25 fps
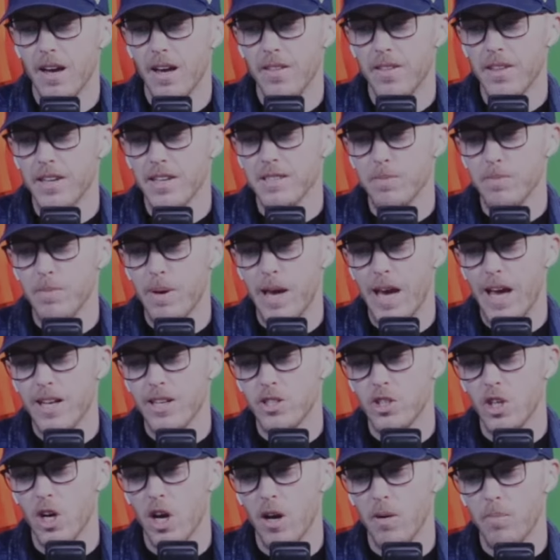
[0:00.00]
this
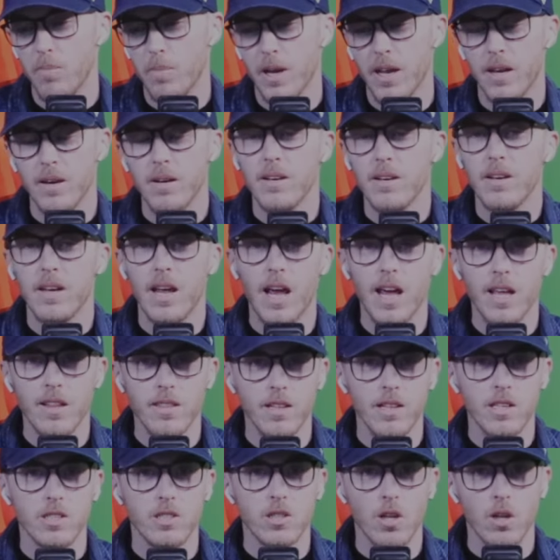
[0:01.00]
matchup. And
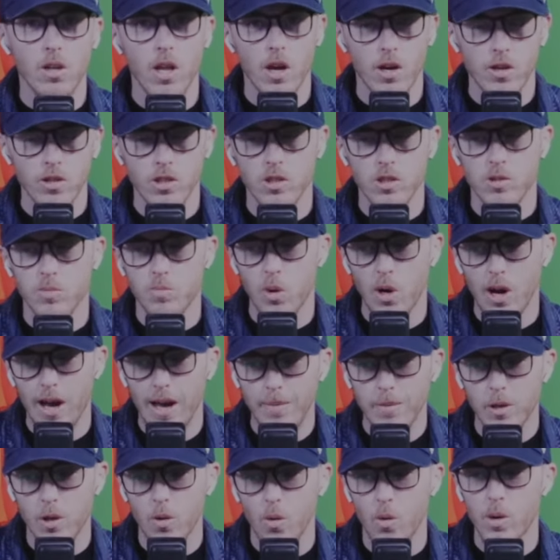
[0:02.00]
Anthony Stolarz is
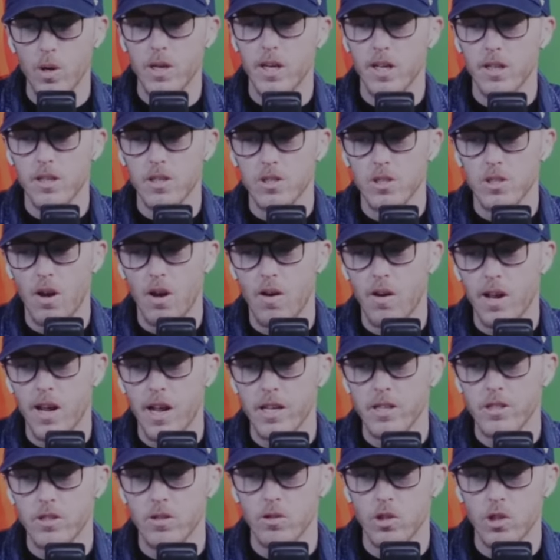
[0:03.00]
probably going to get the start
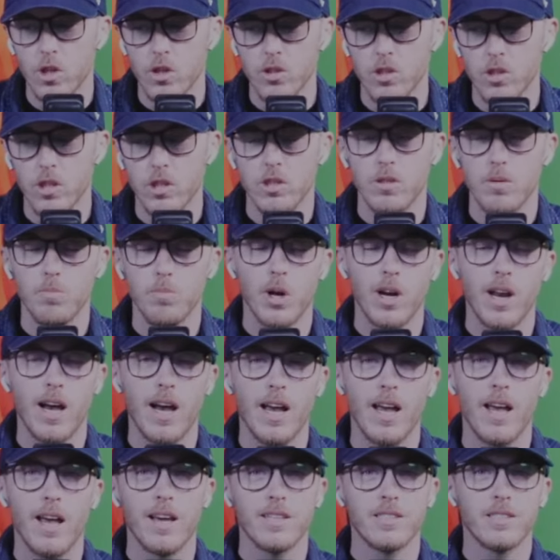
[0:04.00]
against New Jersey, but
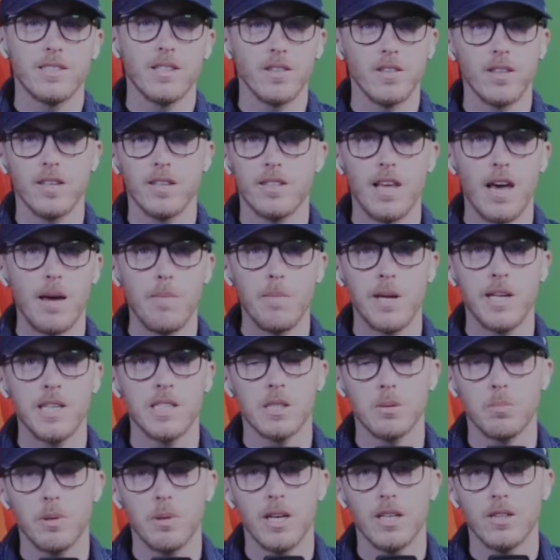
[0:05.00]
I still think that
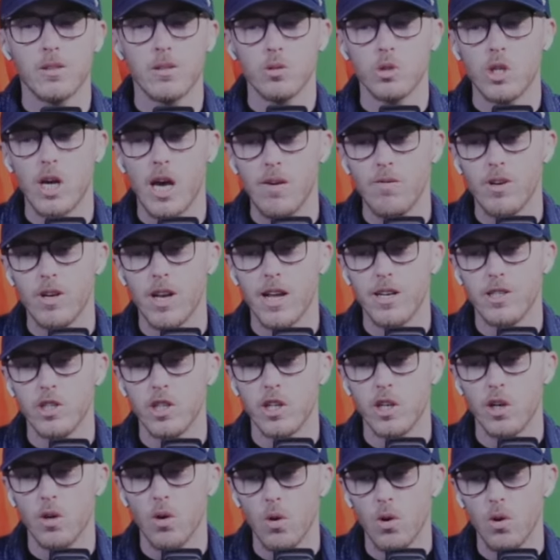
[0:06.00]
means the Panthers have an edge
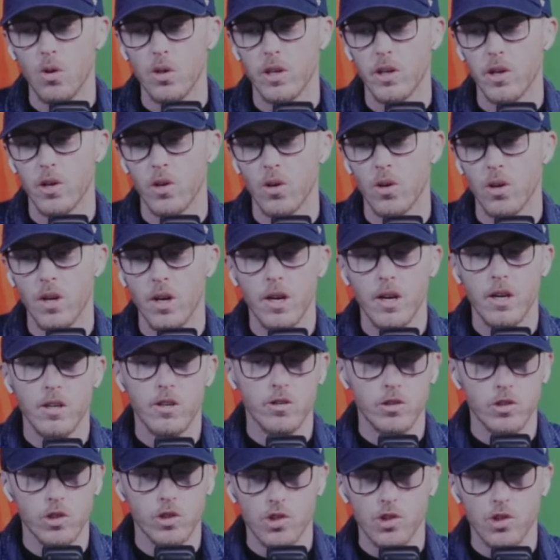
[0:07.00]
in goal here.
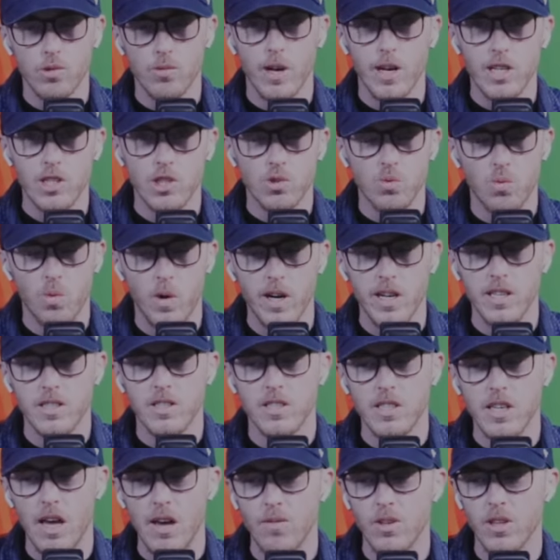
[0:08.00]
New Jersey ranks
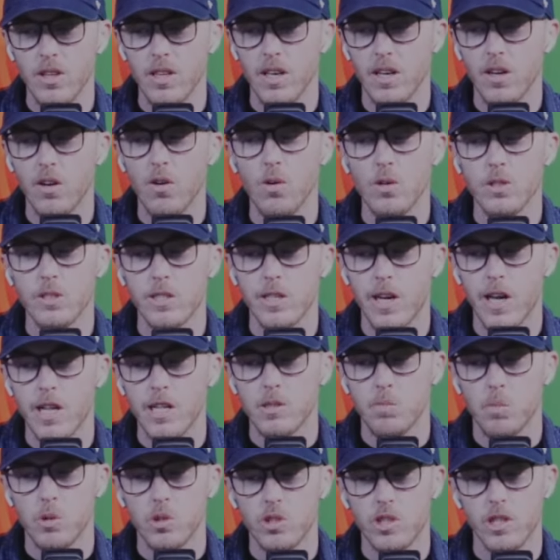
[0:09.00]
27th in goals
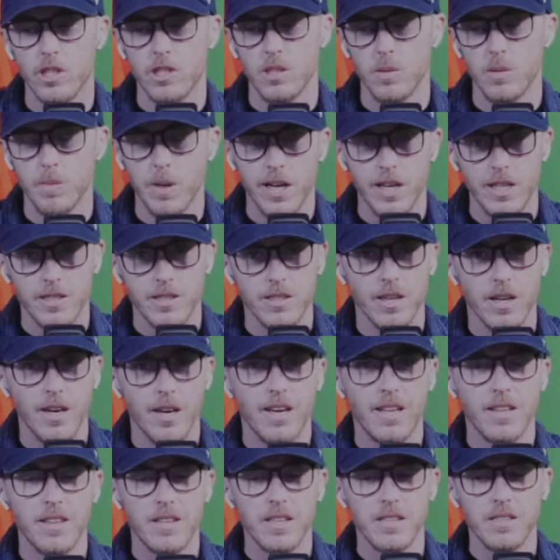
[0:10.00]
against per 60 minutes
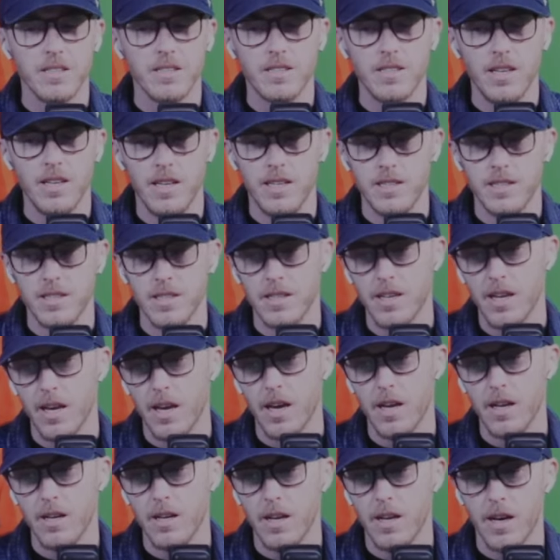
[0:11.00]
this season,
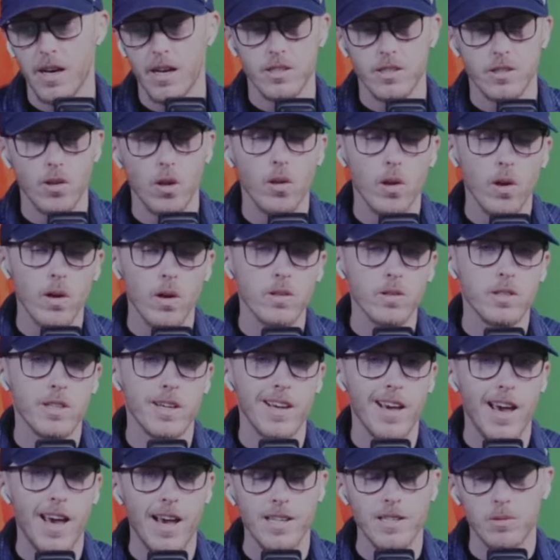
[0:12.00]
and Stolarz
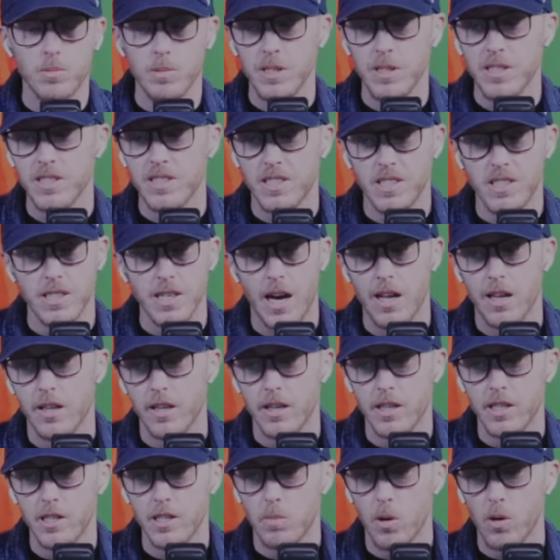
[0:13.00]
has been
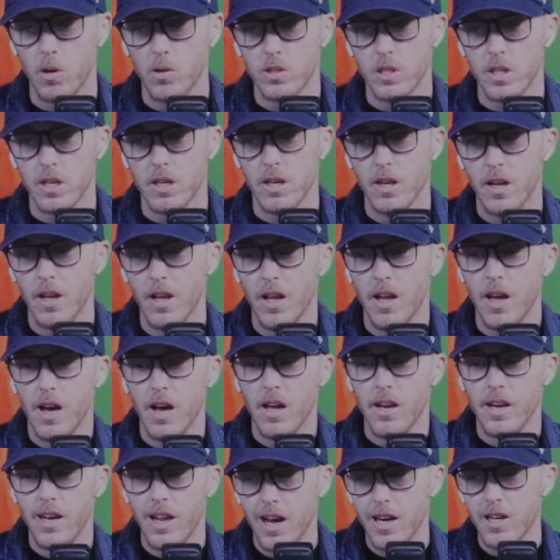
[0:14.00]
solid. He's posted
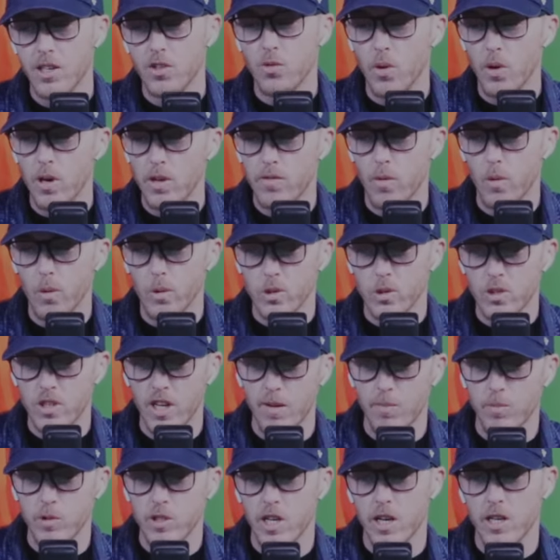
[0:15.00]
a 924
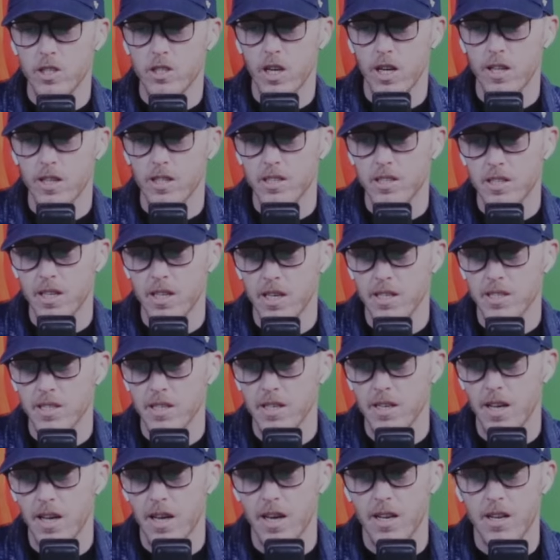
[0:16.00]
save percentage on the
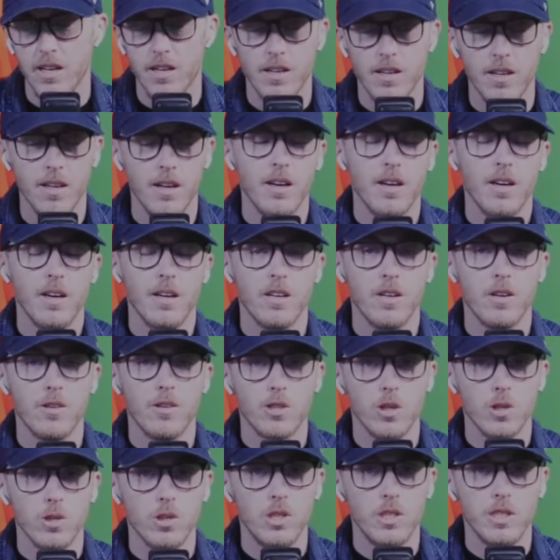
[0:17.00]
season, and New
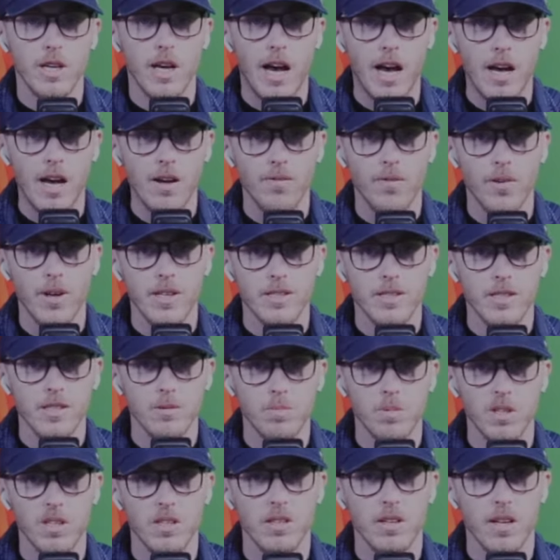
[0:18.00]
Jersey's offense has
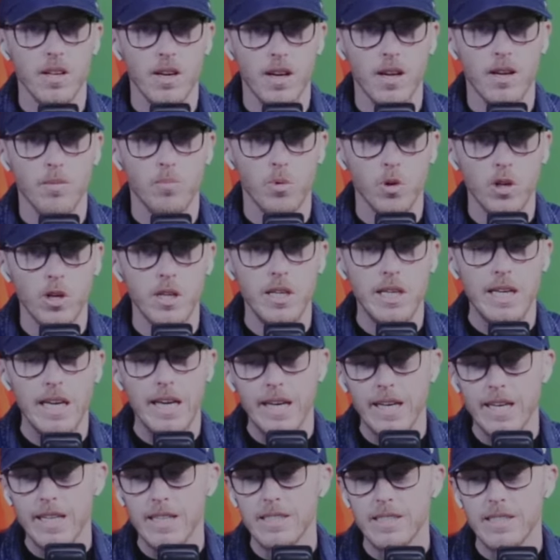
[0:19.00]
been pretty
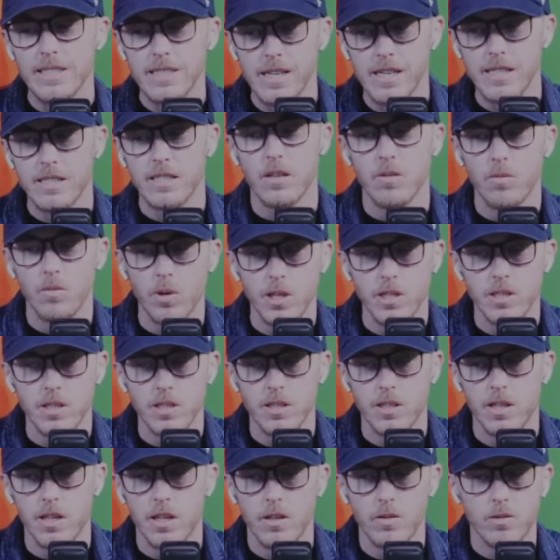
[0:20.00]
inconsistent
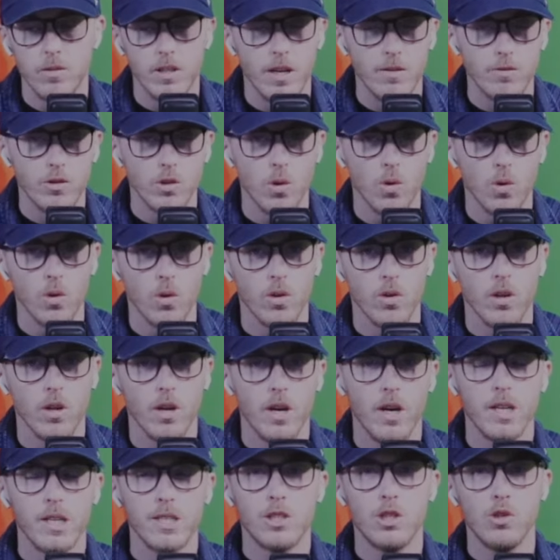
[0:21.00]
recently. They've scored
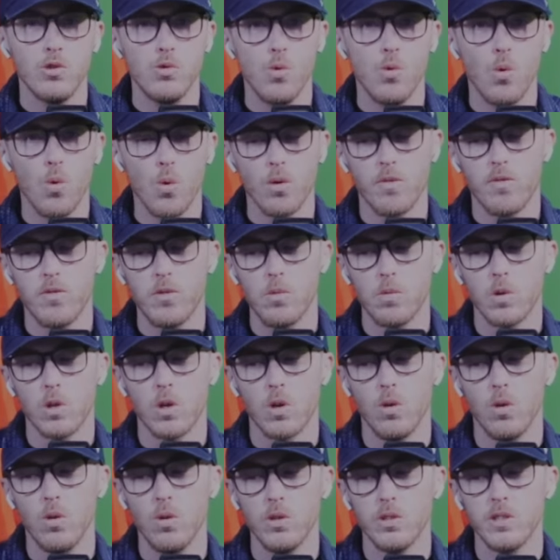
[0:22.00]
2 or fewer
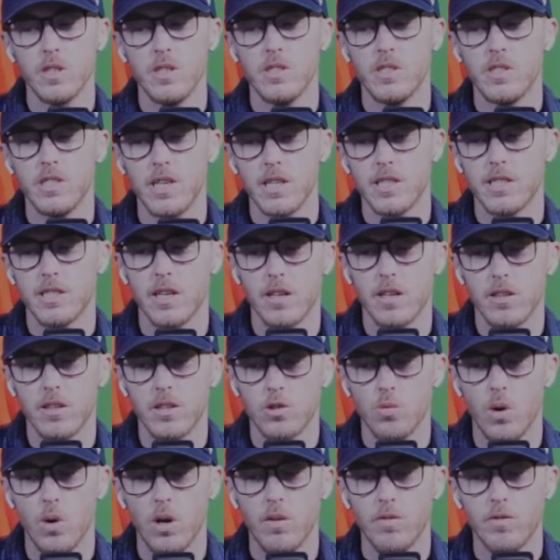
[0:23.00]
goals in 6 out of the
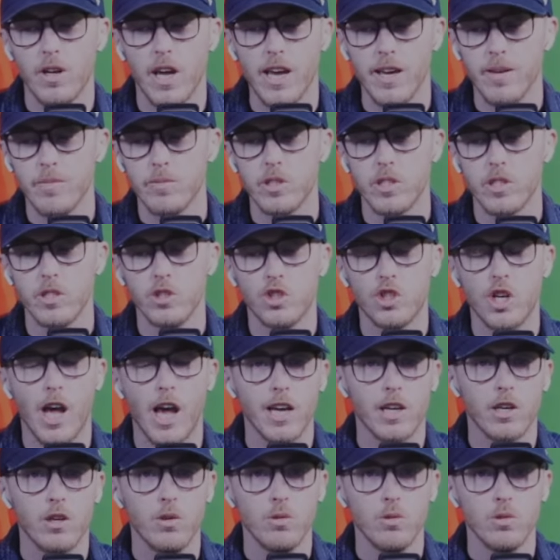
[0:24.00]
12 games since
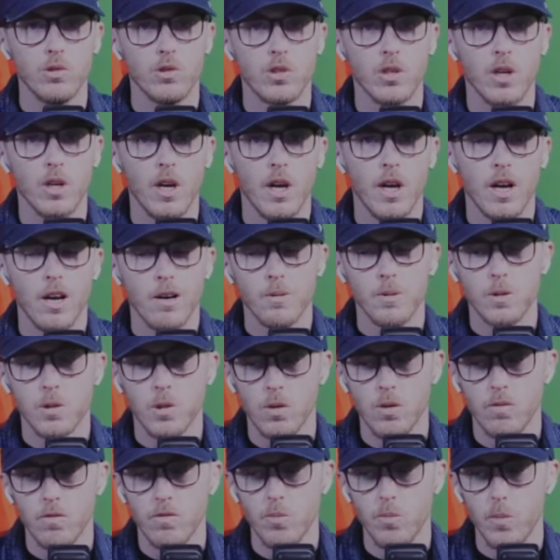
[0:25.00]
Jack Hughes
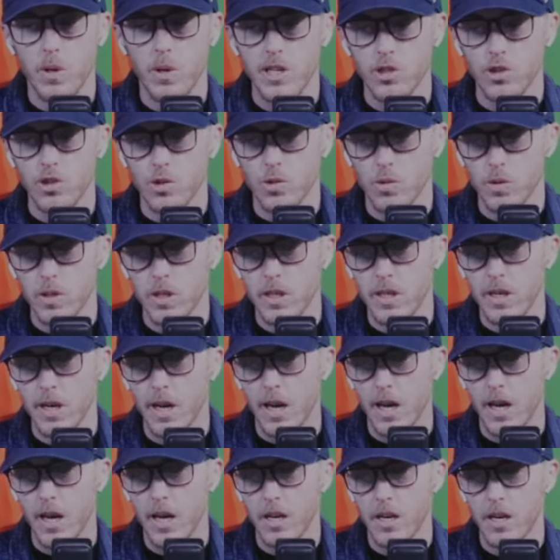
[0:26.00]
returned from injury,
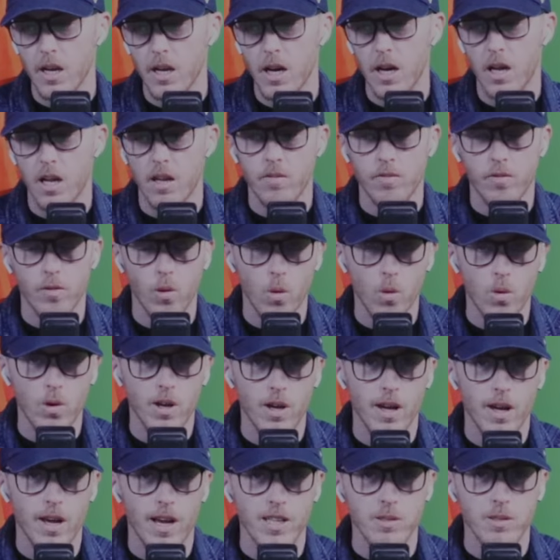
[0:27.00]
and
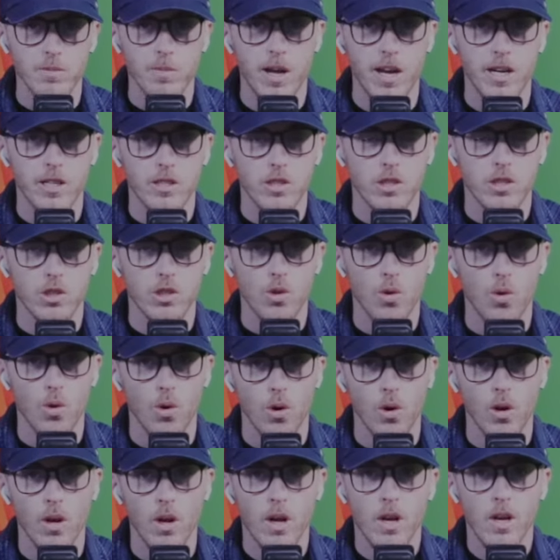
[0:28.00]
Florida has managed to
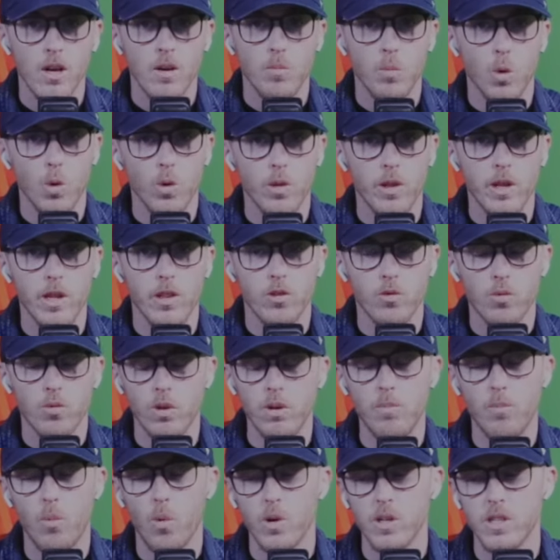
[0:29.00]
score more than
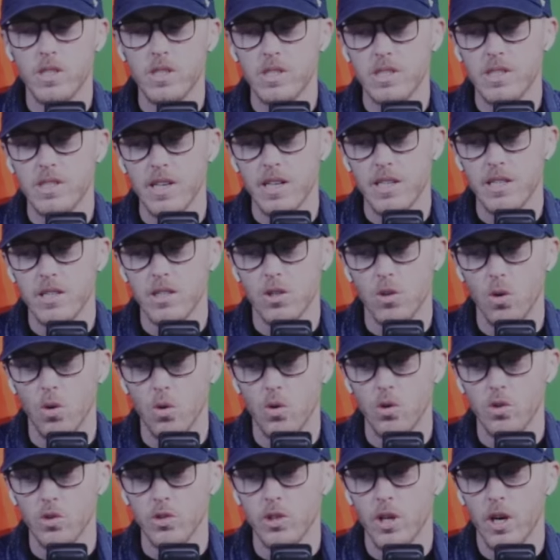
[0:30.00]
3.6
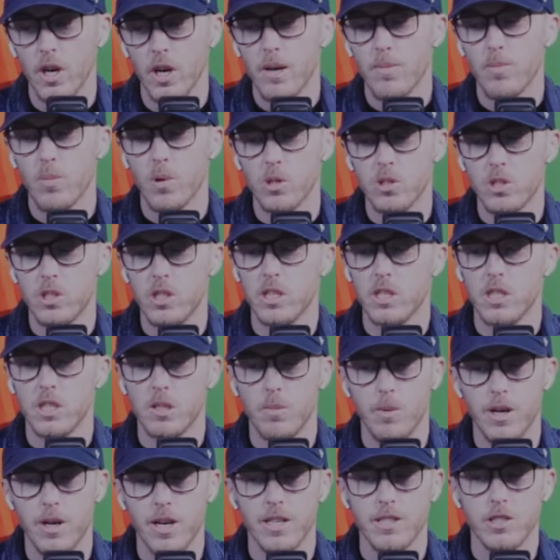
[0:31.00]
goals per 60
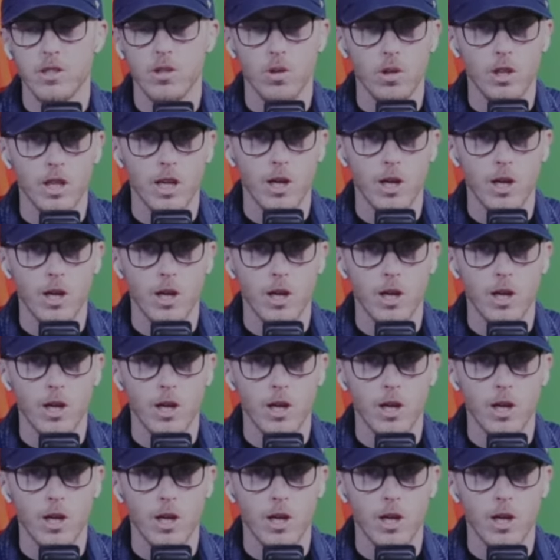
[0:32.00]
minutes during